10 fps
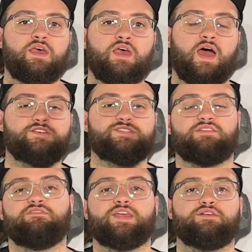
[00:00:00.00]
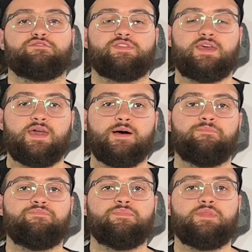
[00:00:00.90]
I just did a video for the
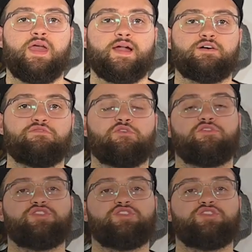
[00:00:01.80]
Echo 4th